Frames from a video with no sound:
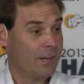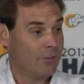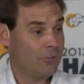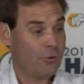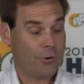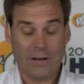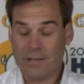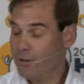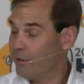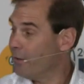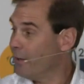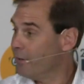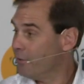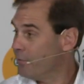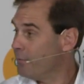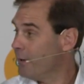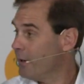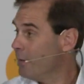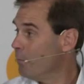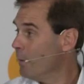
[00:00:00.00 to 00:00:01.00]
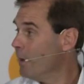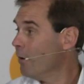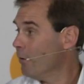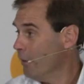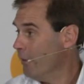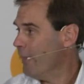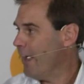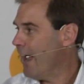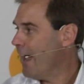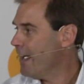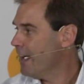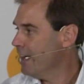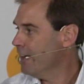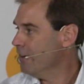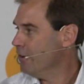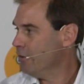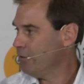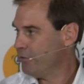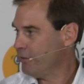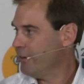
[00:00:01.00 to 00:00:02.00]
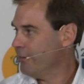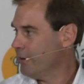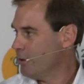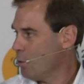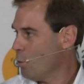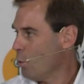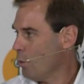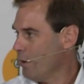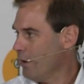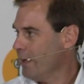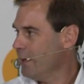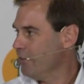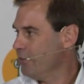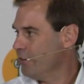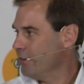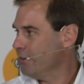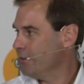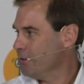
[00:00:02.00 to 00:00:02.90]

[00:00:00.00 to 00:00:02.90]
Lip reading: triangulates very well to that, and you see the correlation